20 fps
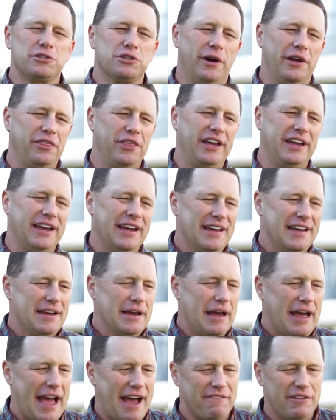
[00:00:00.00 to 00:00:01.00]
So I think
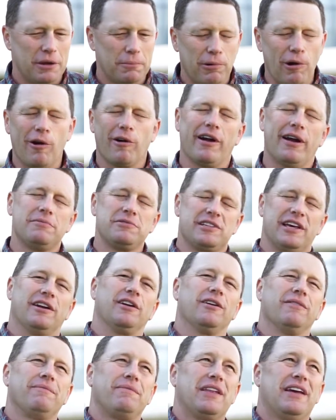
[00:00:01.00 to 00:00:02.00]
having programs that
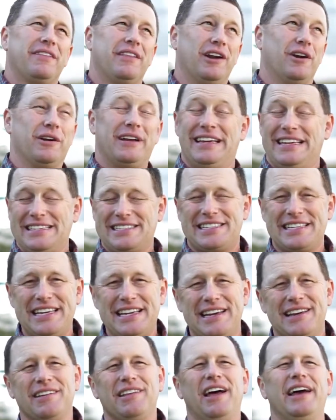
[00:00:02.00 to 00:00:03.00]
are
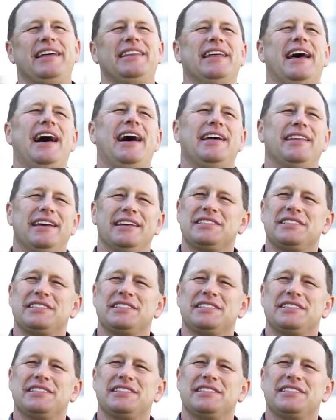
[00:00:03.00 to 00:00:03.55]
easy like that,